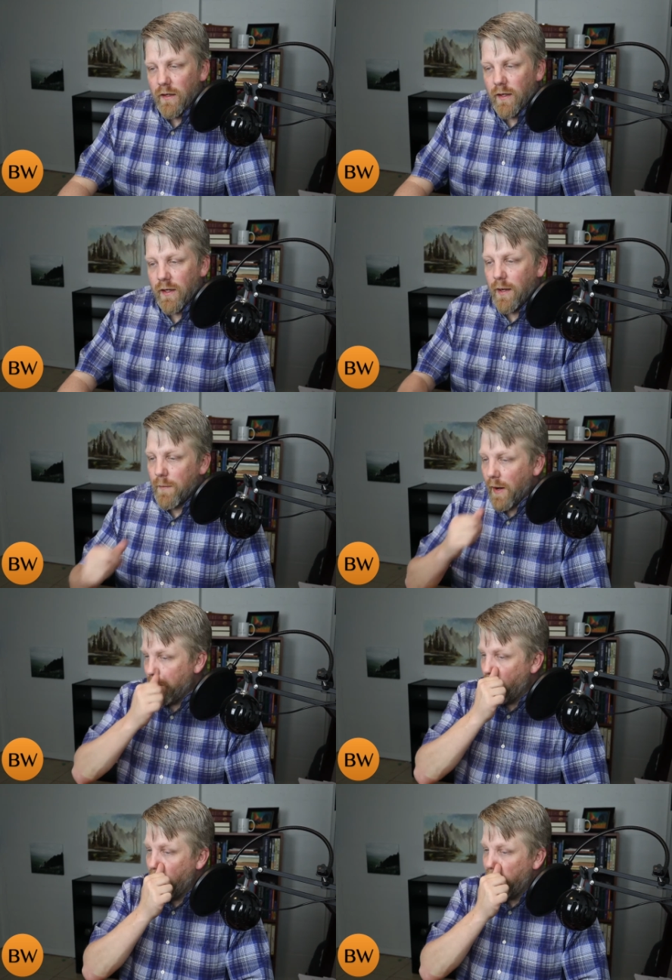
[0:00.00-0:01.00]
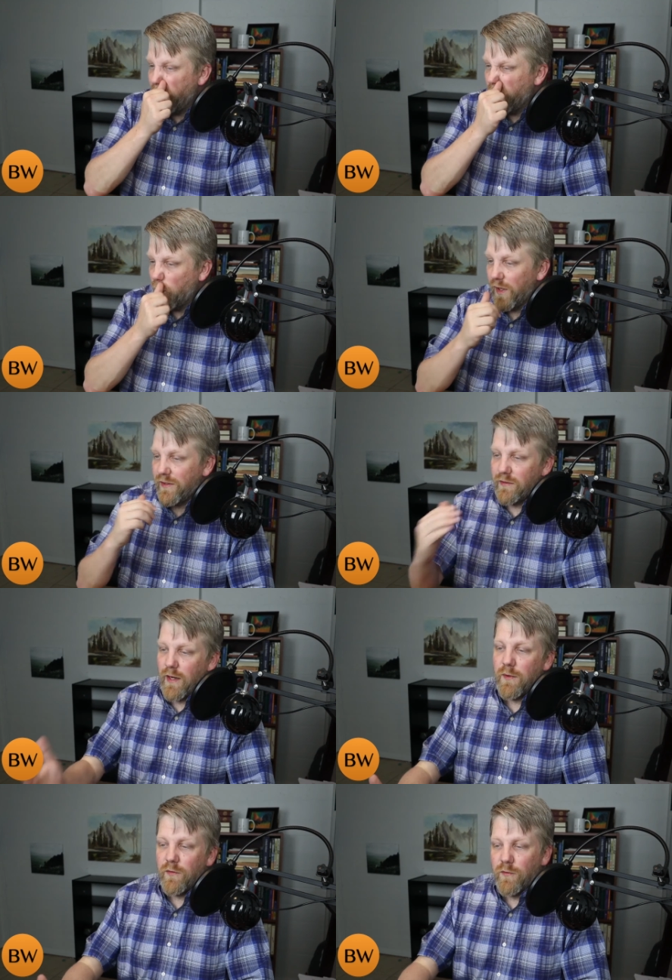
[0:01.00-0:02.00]
and again, my point with
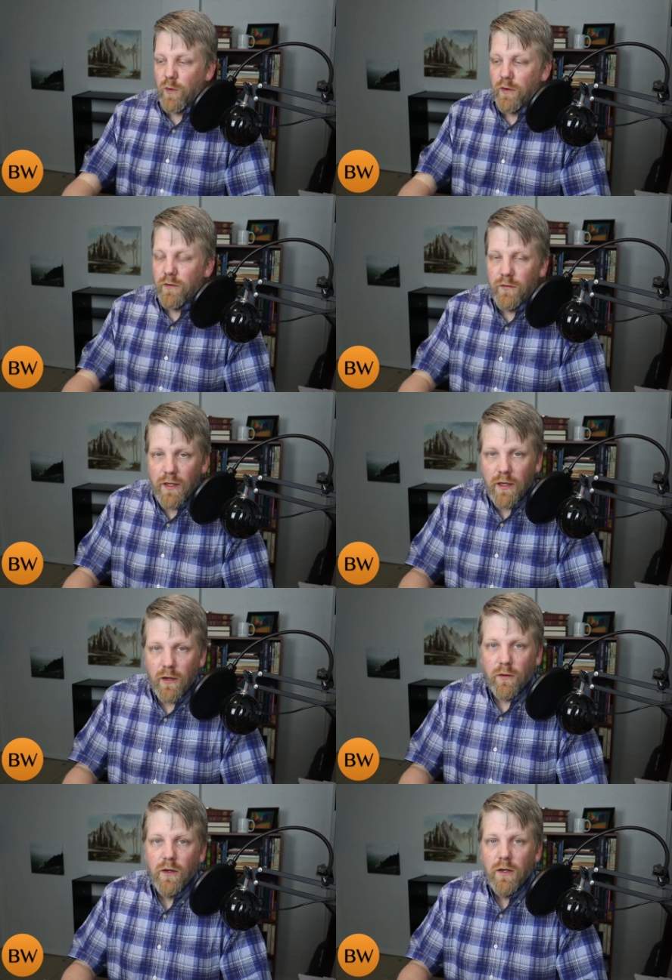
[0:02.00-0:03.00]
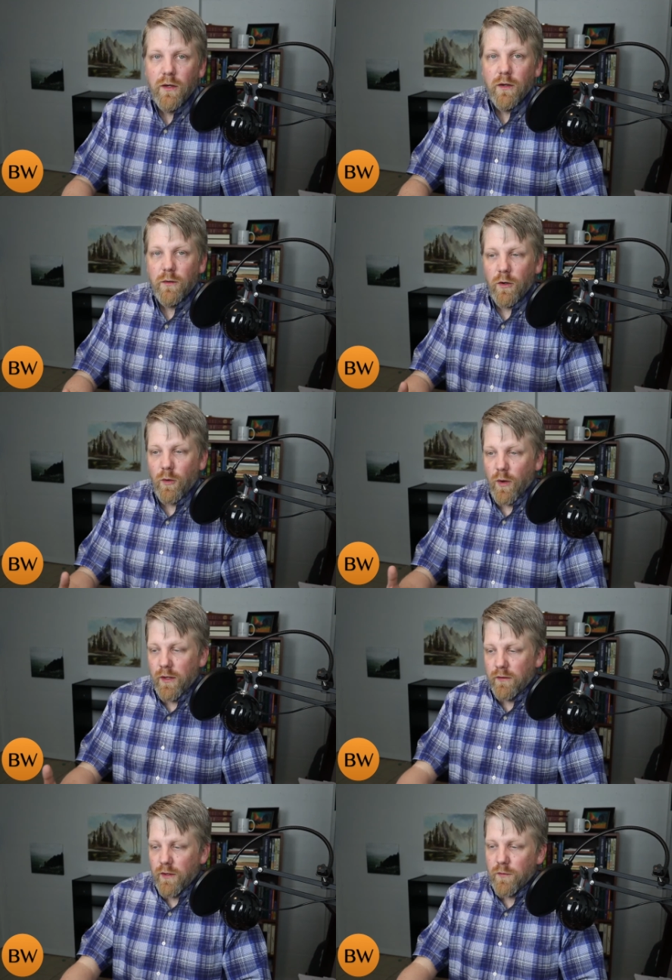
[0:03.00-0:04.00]
statement four in the video, you know,
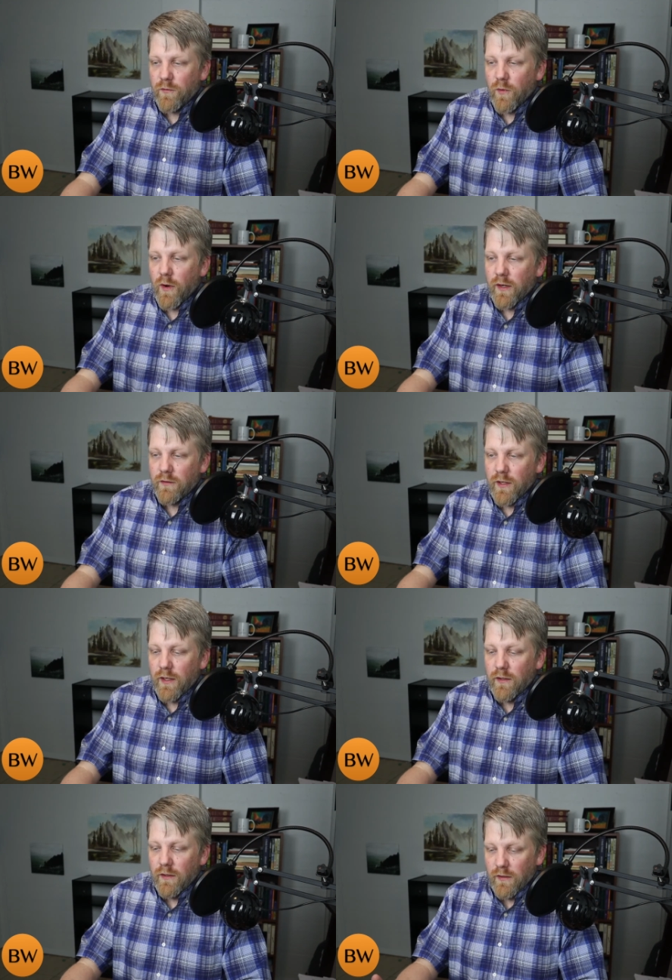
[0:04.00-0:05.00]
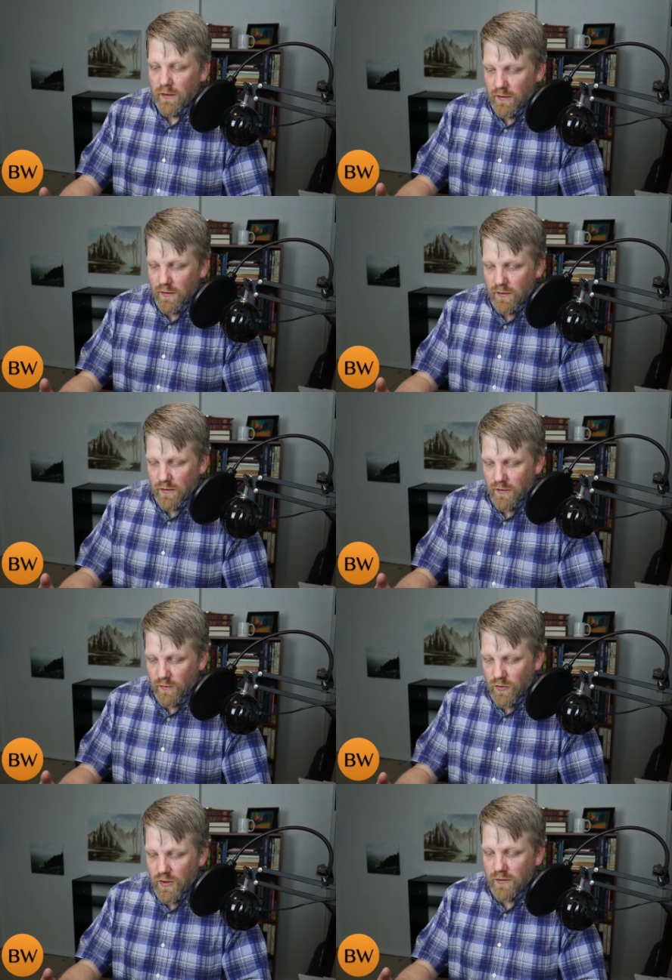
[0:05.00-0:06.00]
in statement four, I said, you
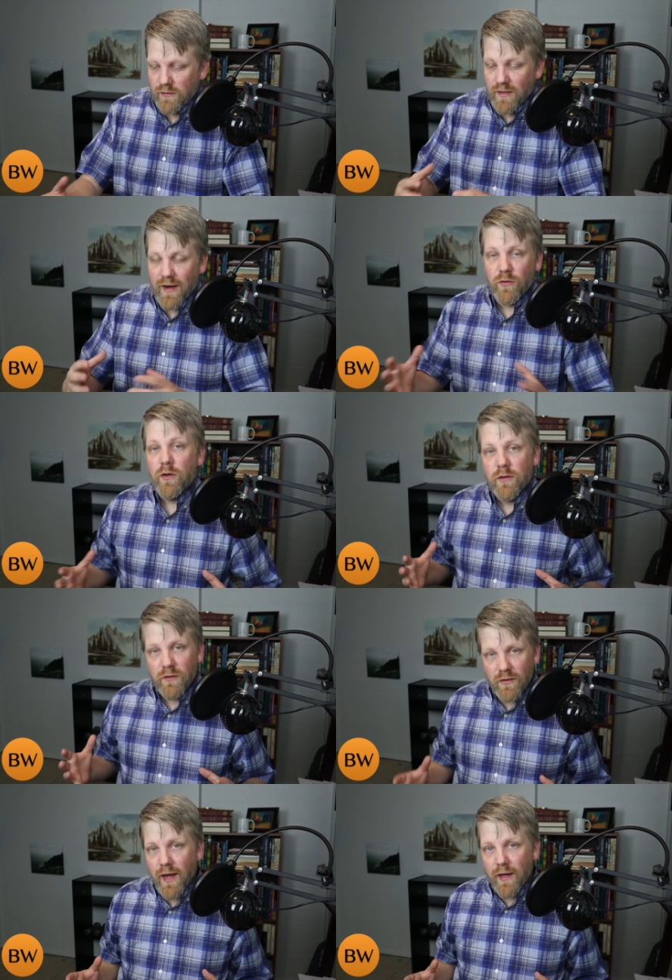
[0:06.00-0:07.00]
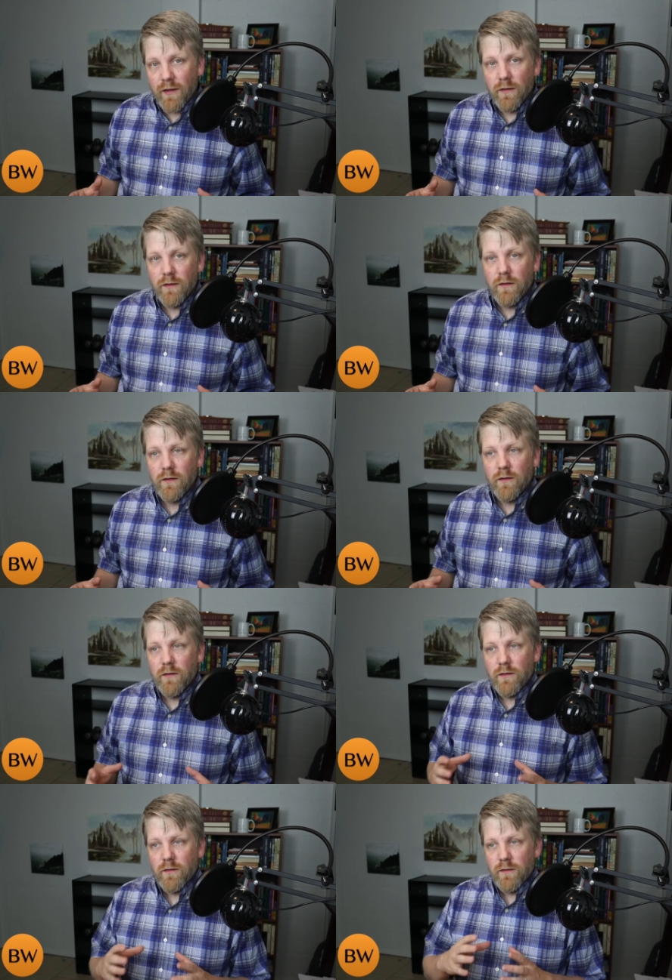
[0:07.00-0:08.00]
know, Jesus never said
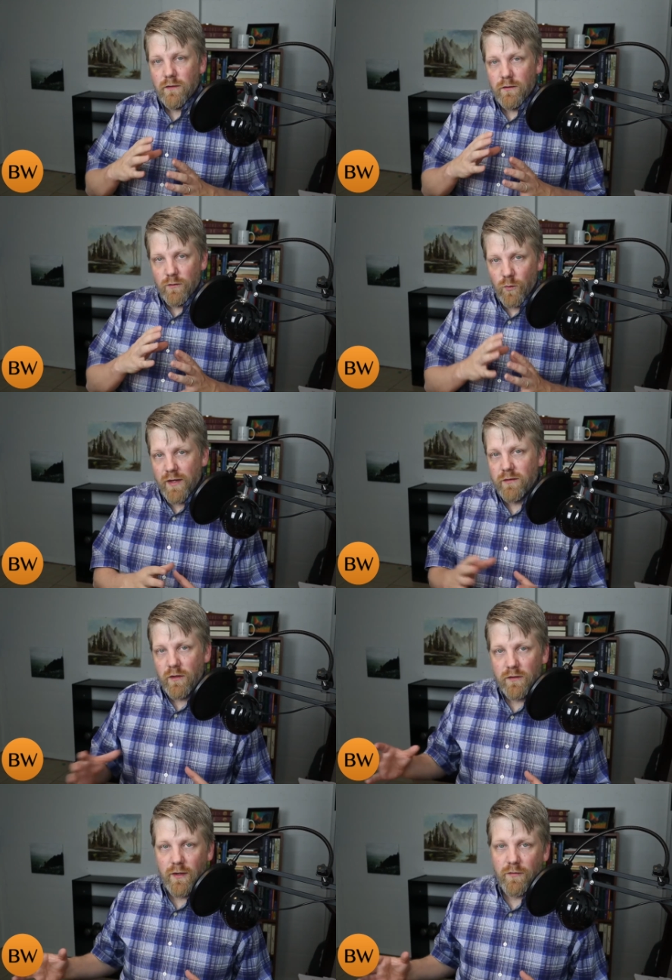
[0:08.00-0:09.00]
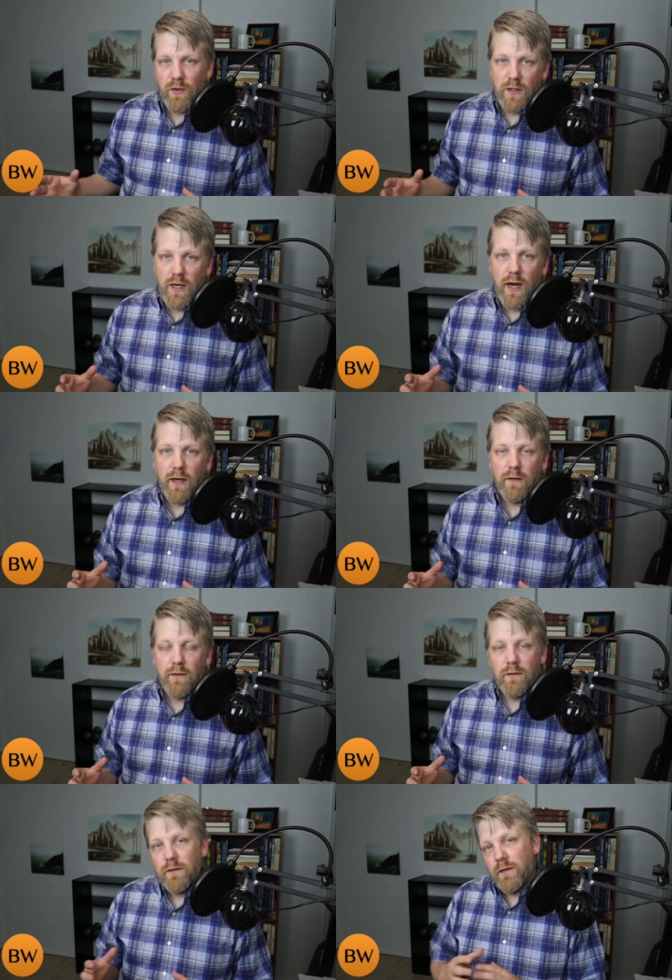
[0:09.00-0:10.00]
rest on the seventh day
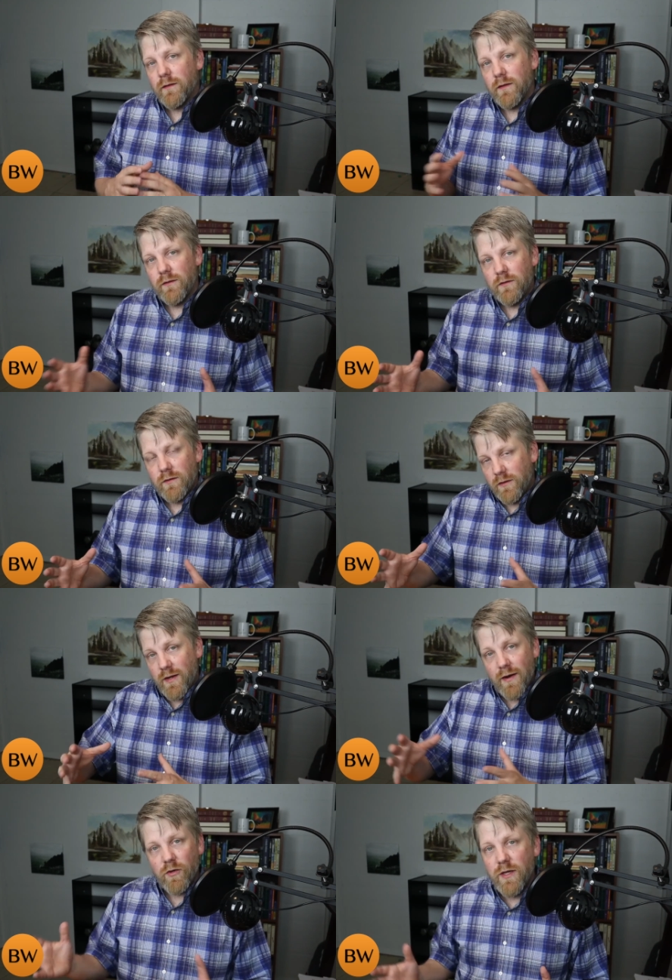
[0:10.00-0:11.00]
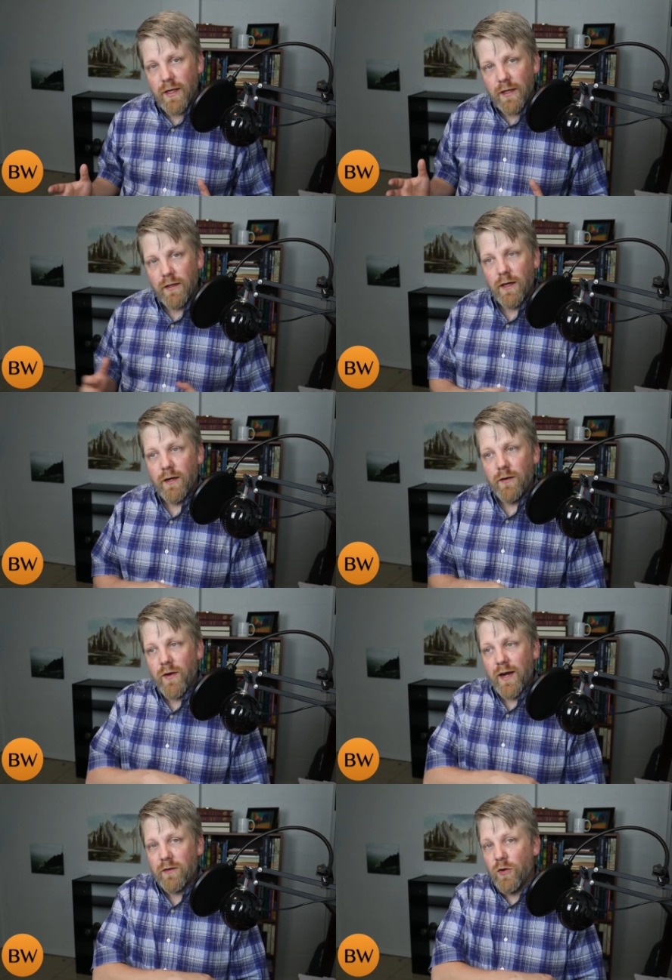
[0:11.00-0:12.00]
because because he never did. And in
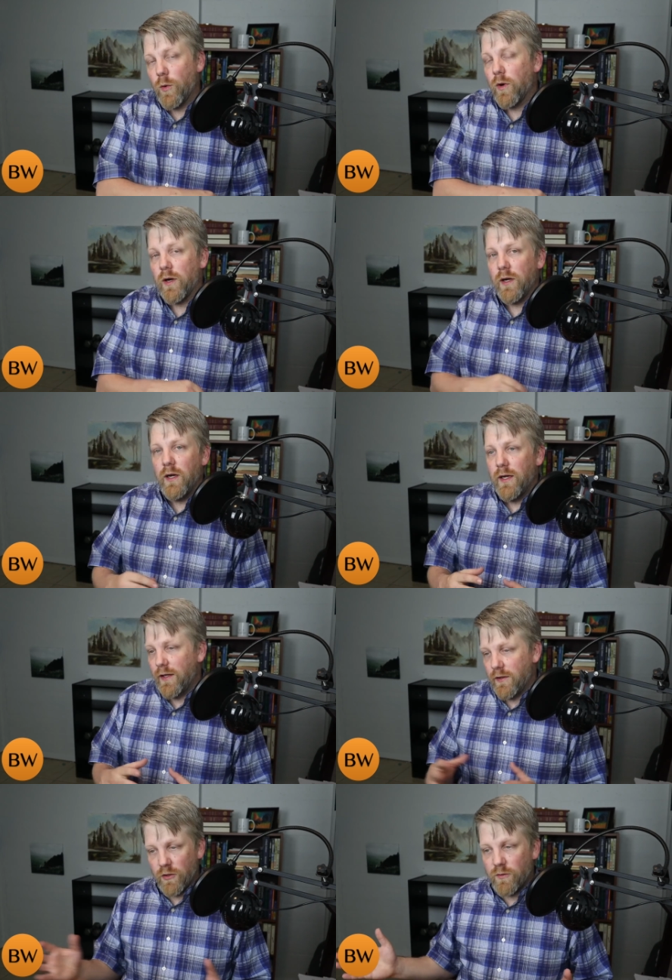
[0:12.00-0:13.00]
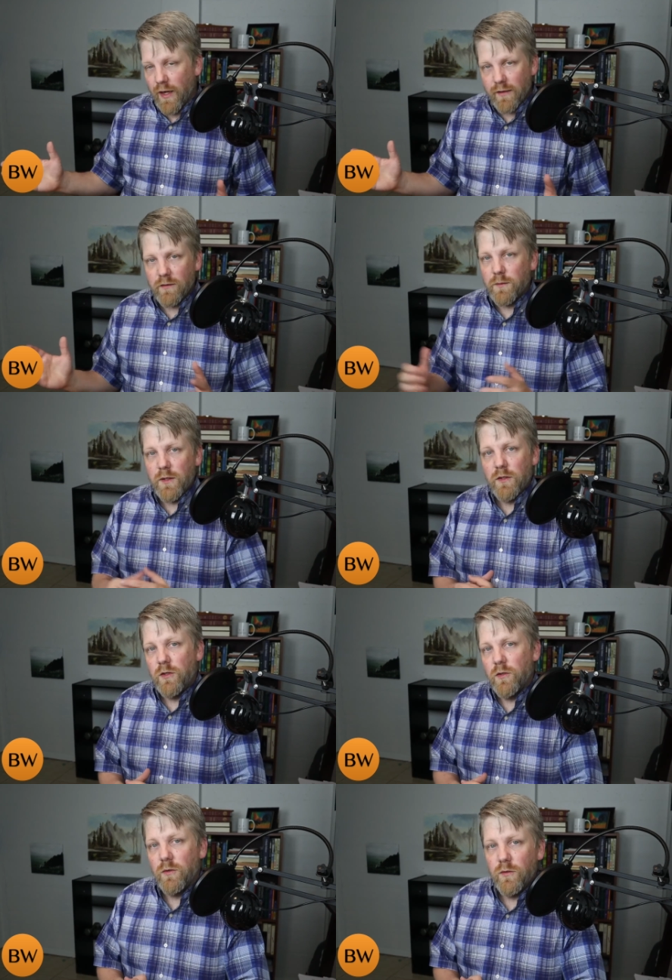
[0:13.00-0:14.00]
fact, nowhere in the New Testament do
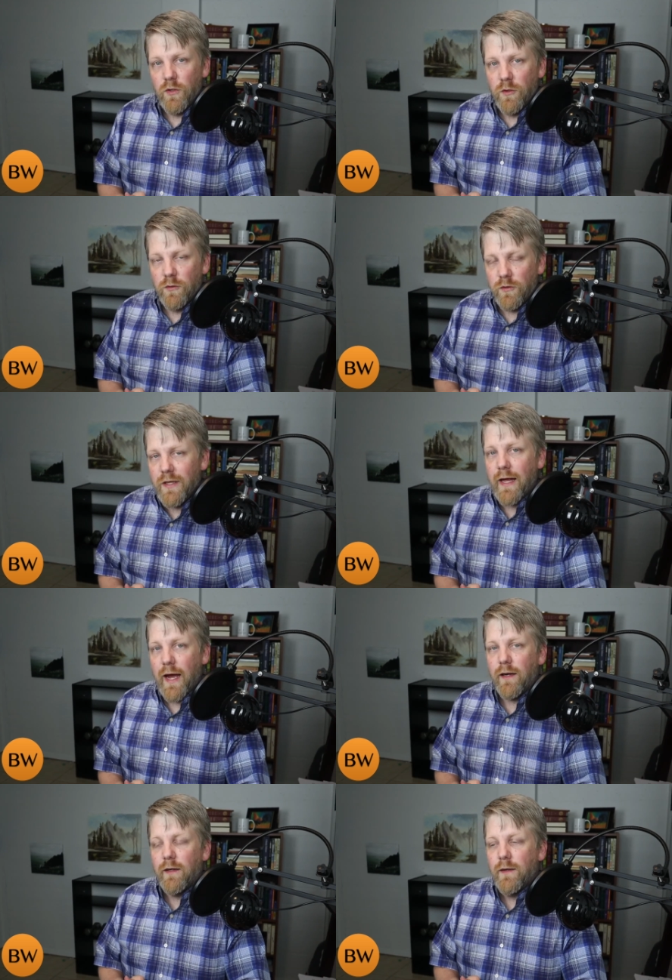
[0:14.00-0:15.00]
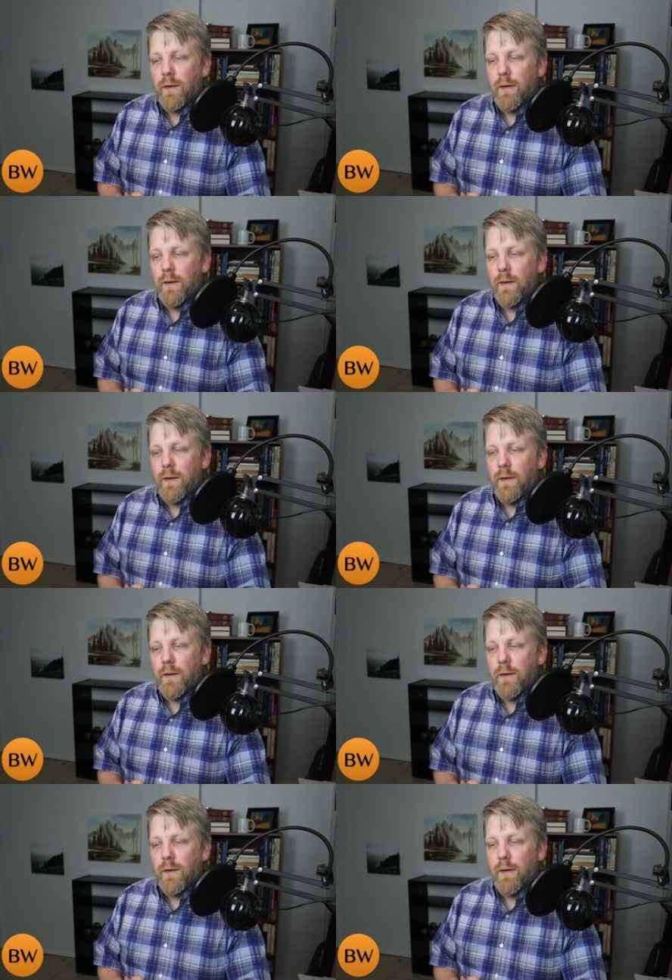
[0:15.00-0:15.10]
you do you see that.